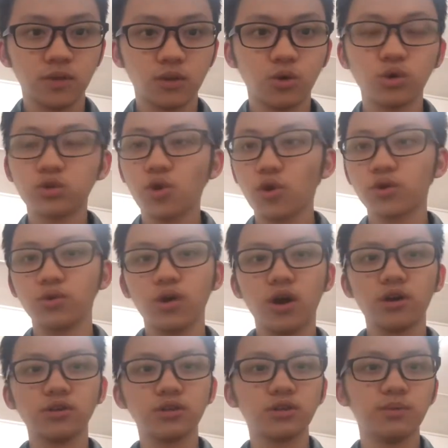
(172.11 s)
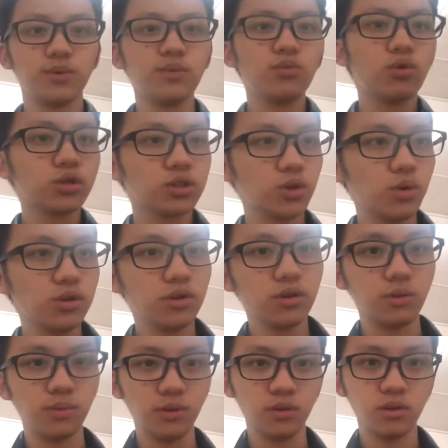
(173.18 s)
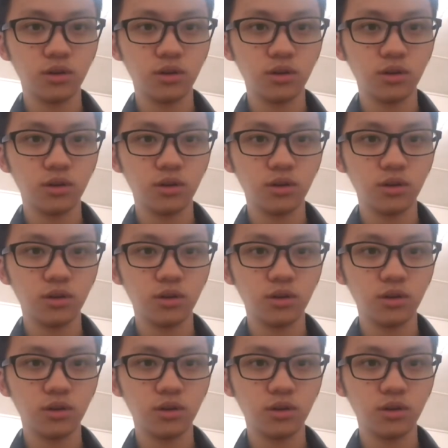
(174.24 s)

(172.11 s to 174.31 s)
Go talk to others. Be more sociable.